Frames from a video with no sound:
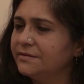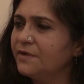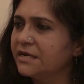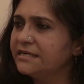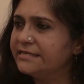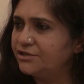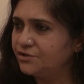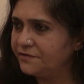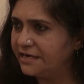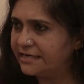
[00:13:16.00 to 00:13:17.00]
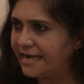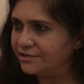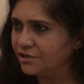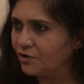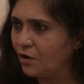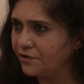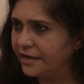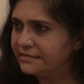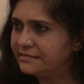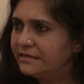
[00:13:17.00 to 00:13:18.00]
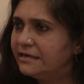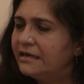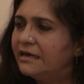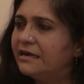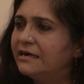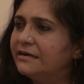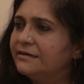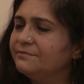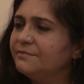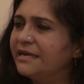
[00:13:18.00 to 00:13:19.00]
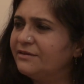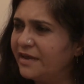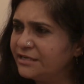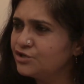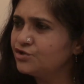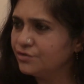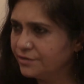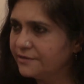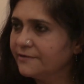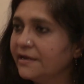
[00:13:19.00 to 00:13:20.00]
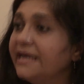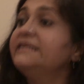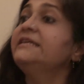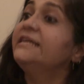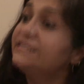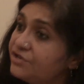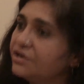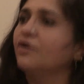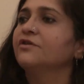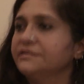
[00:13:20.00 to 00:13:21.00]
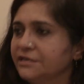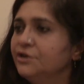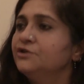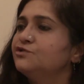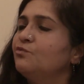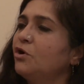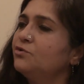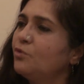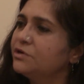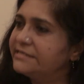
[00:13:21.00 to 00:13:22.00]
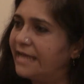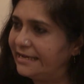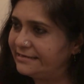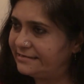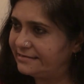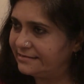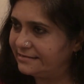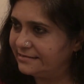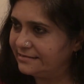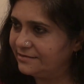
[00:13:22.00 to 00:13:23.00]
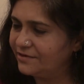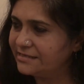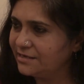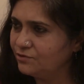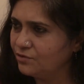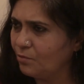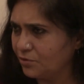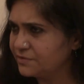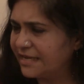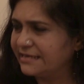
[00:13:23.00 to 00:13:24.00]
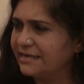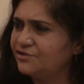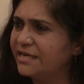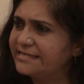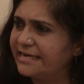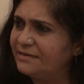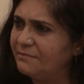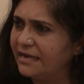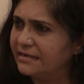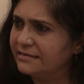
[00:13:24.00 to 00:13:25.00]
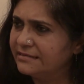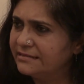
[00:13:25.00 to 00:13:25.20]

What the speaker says: working session of the Indian National Congress, made a very Indian History Congress. So what was that what was that address that he made?